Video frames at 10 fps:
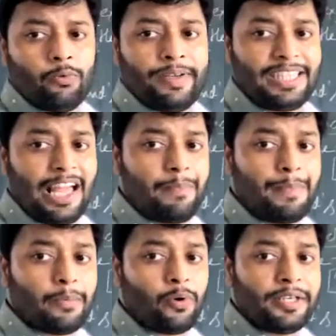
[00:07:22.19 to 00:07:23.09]
with the help
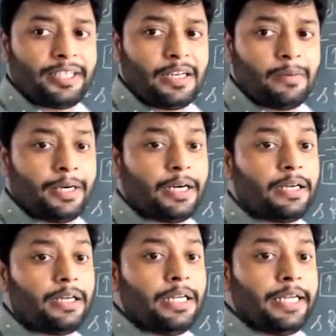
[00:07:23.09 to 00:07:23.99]
of quantum
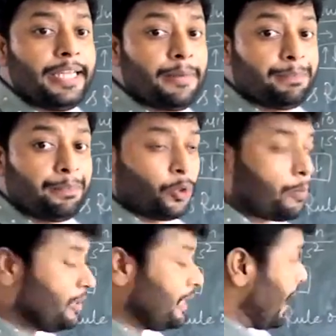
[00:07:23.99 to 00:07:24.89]
number, he
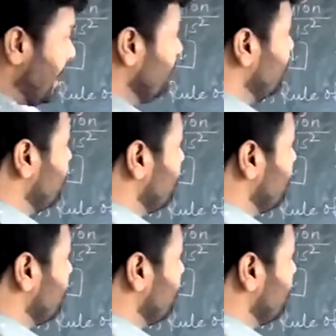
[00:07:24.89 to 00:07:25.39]
proved that